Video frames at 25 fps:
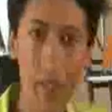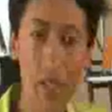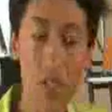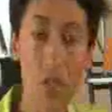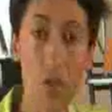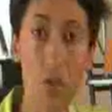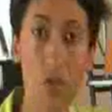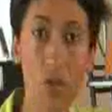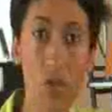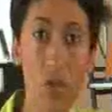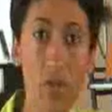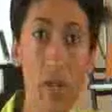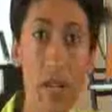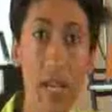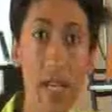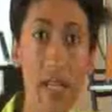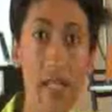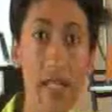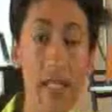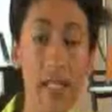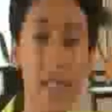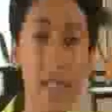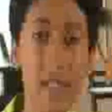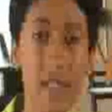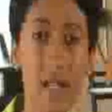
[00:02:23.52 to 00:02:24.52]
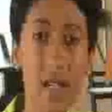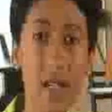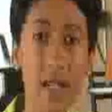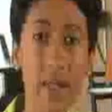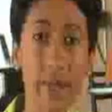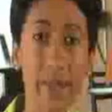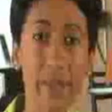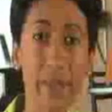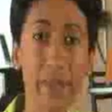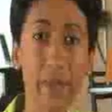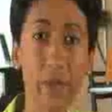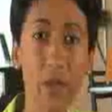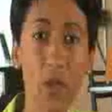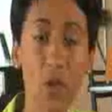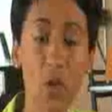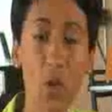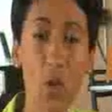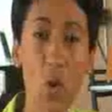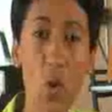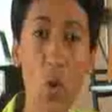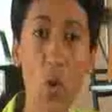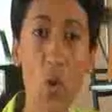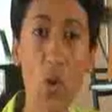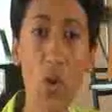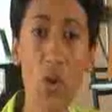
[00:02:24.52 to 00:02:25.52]
There's also nice
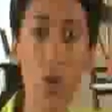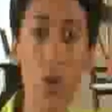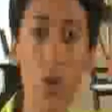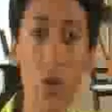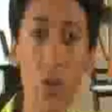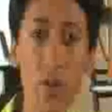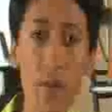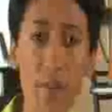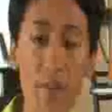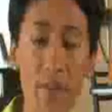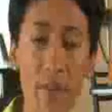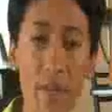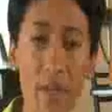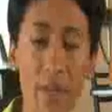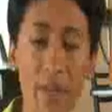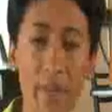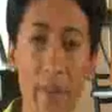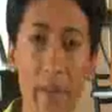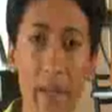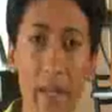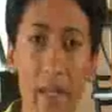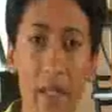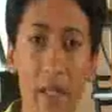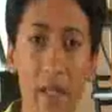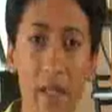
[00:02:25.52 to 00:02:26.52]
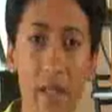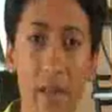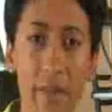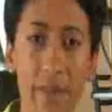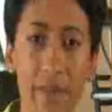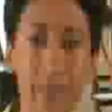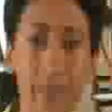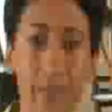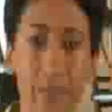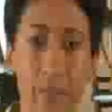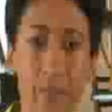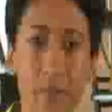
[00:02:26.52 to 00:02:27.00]
corn on the mid palate.